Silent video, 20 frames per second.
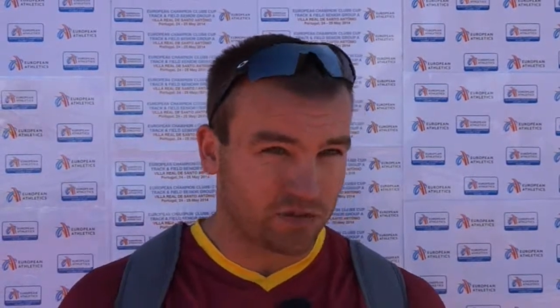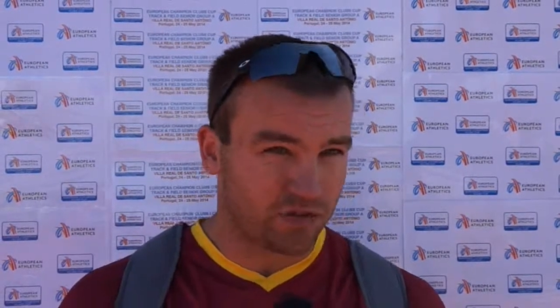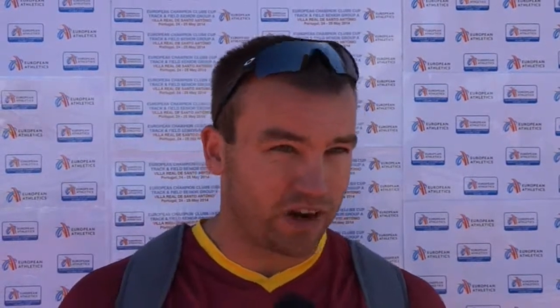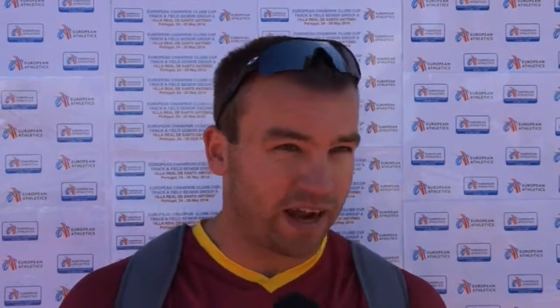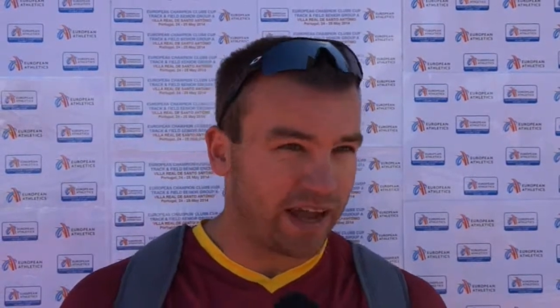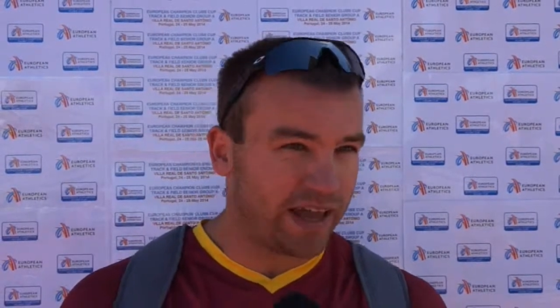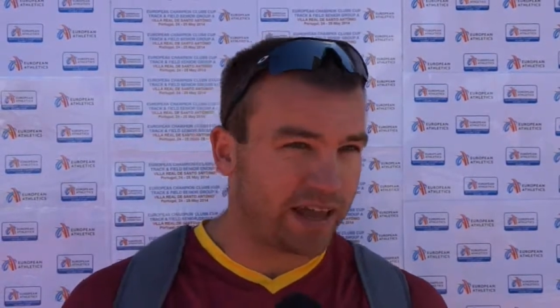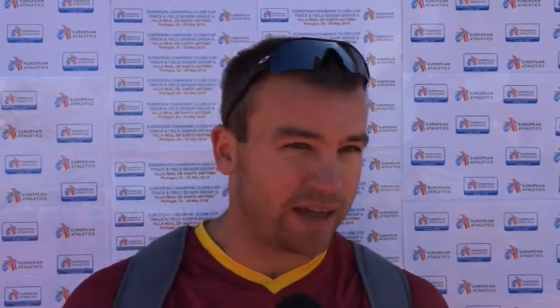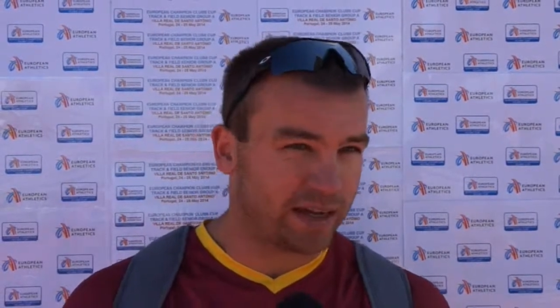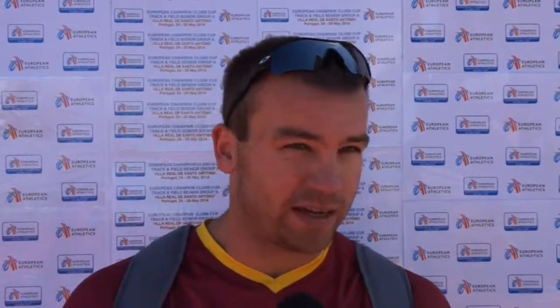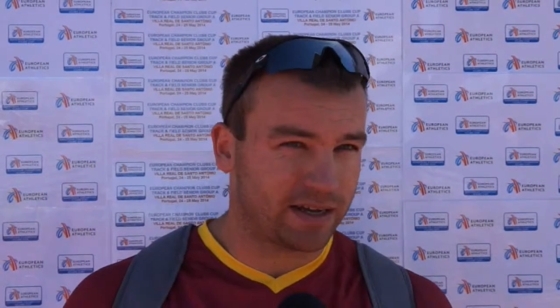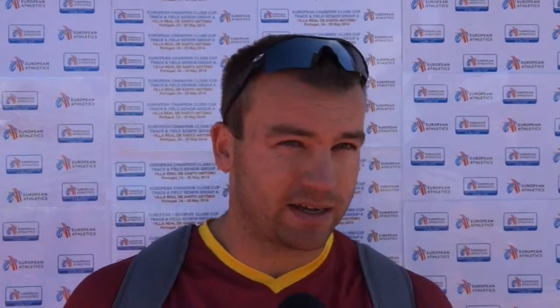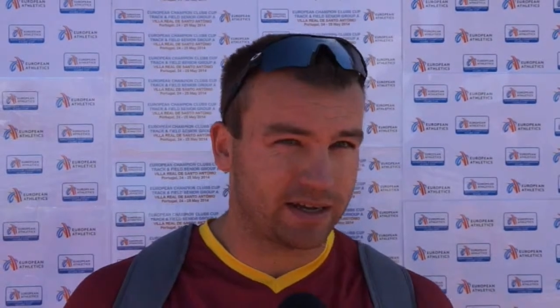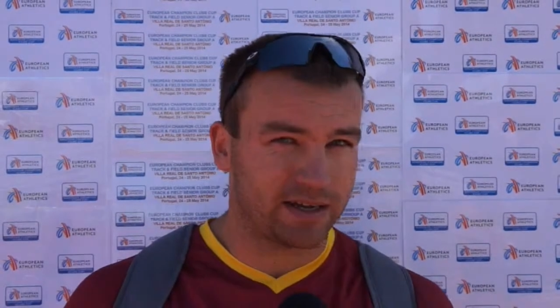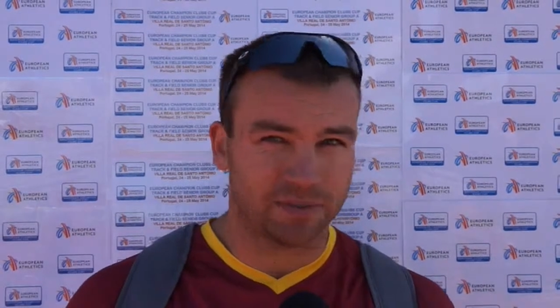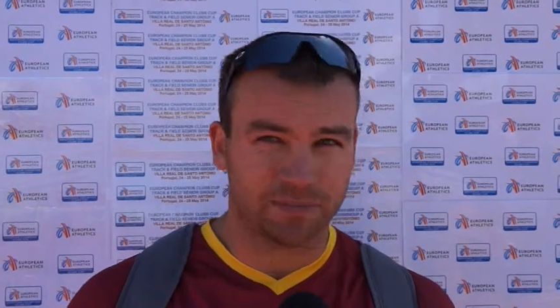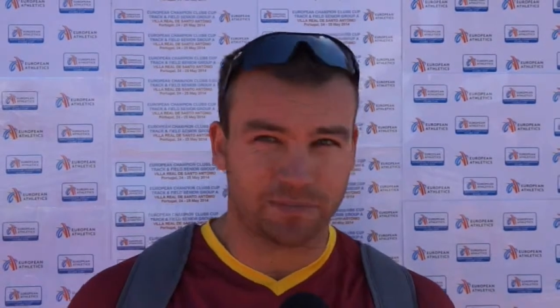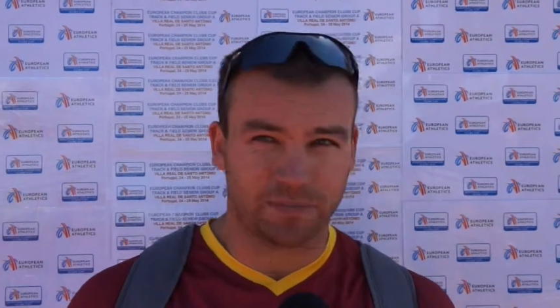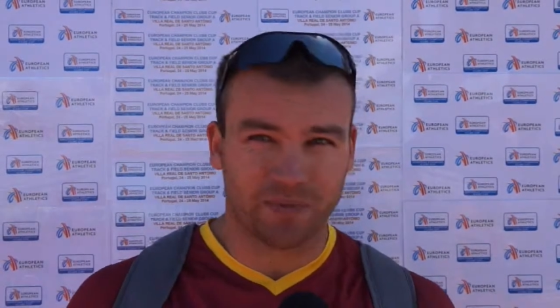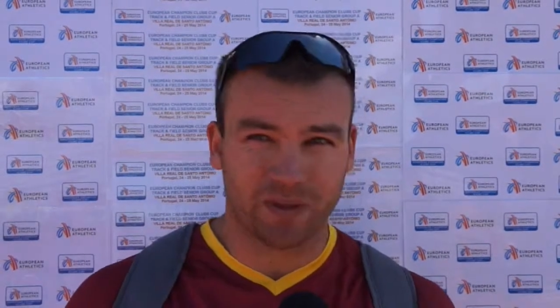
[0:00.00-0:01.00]
trying
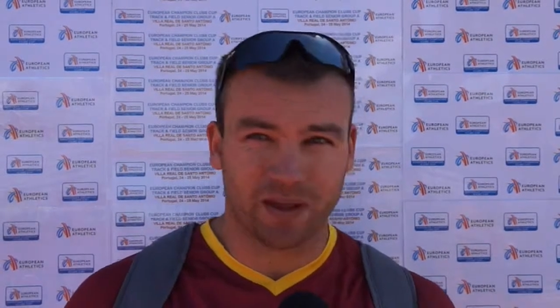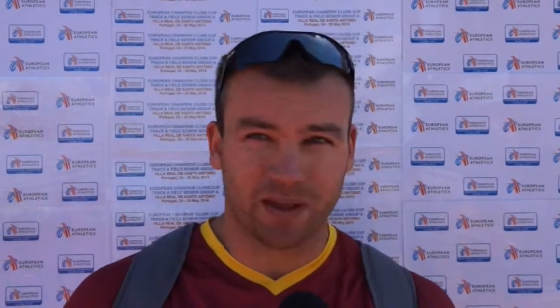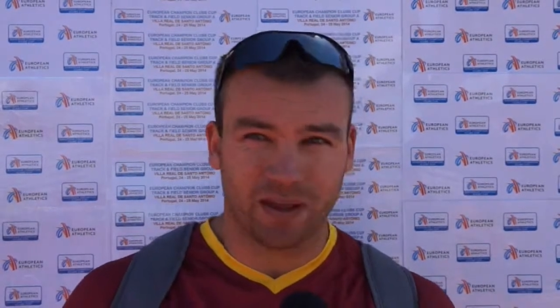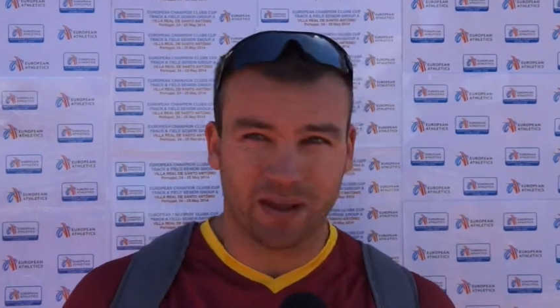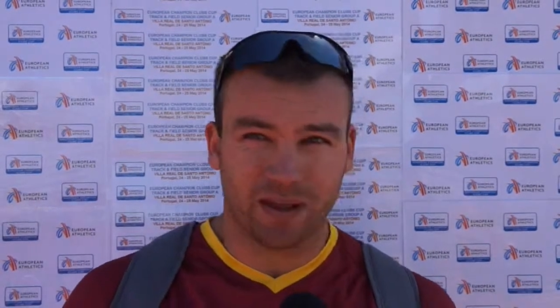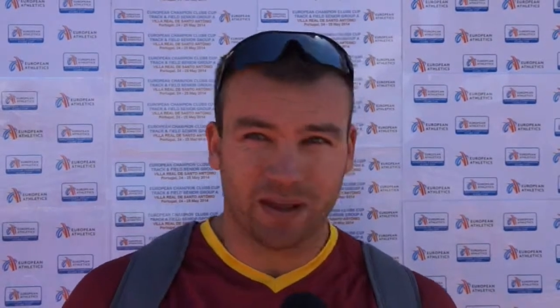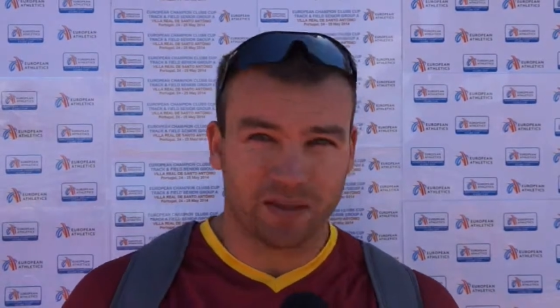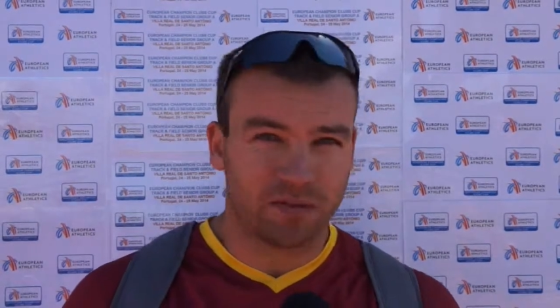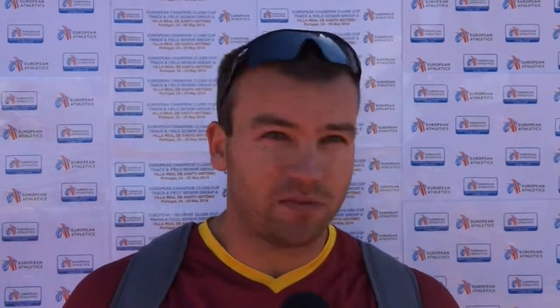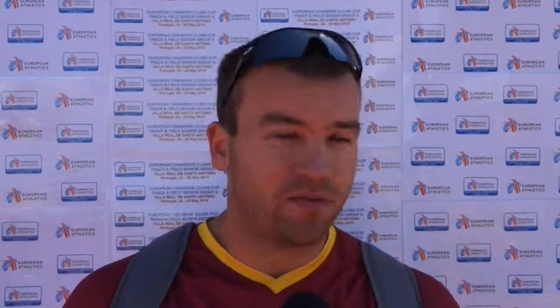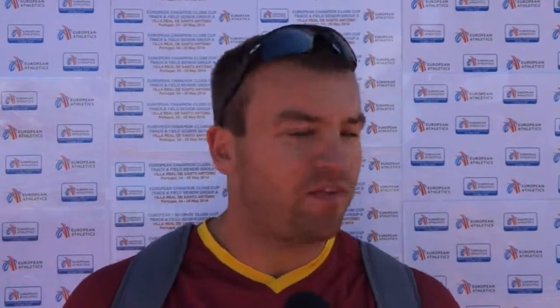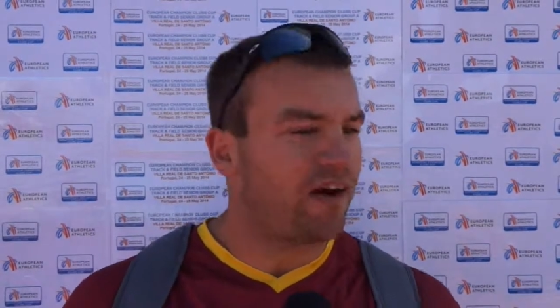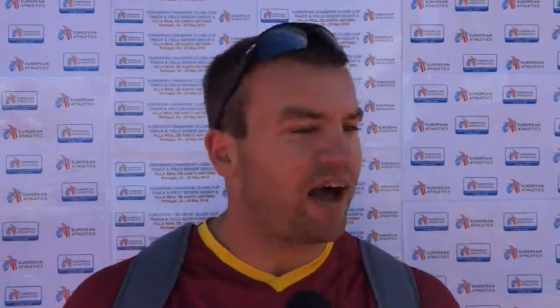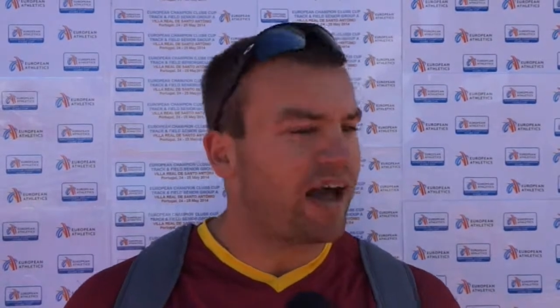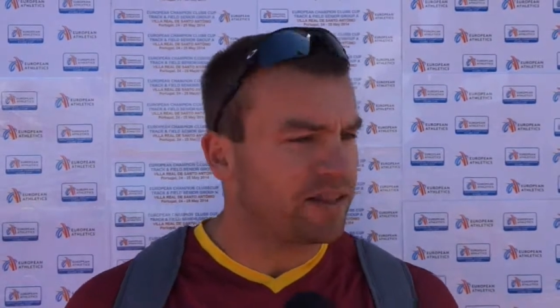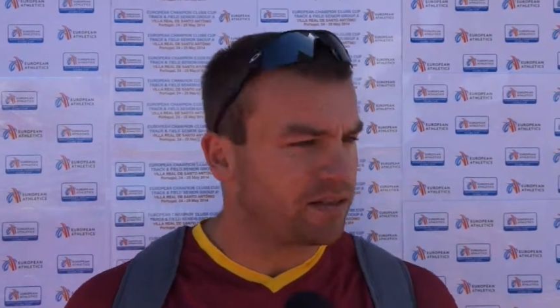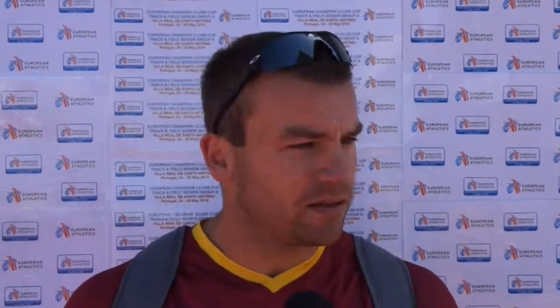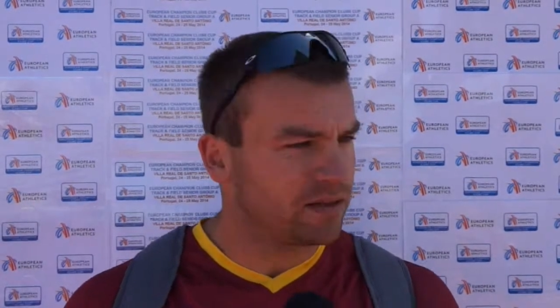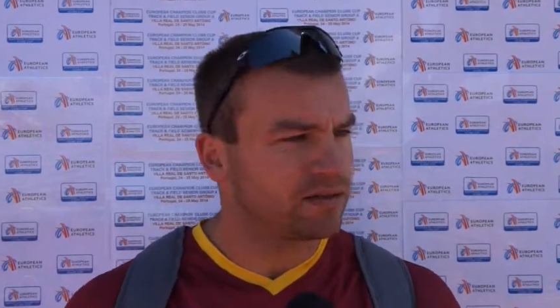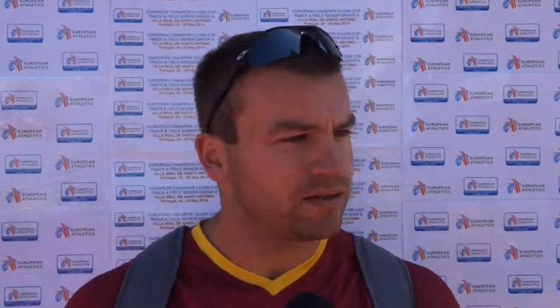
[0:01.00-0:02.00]
to
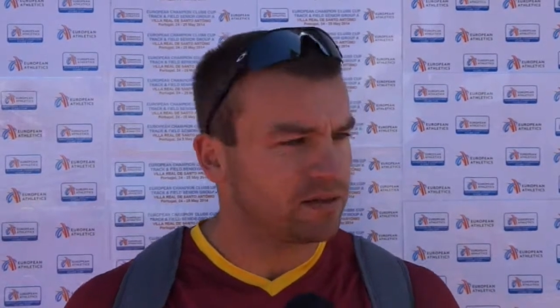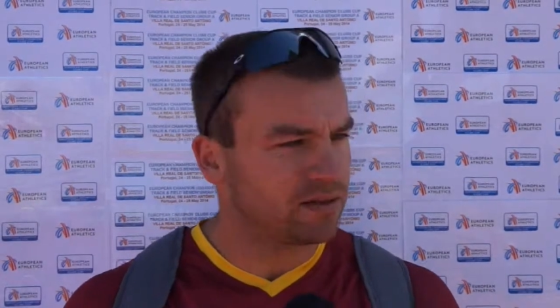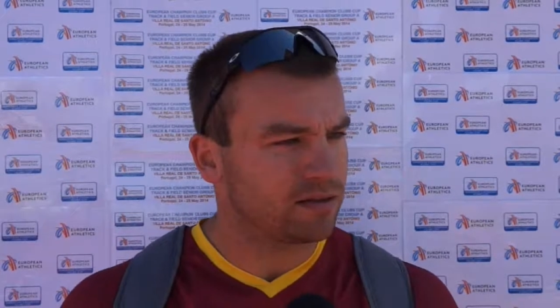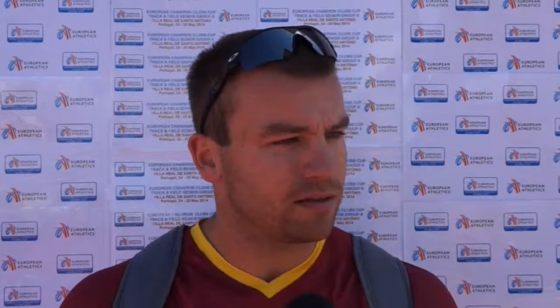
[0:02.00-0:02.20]
find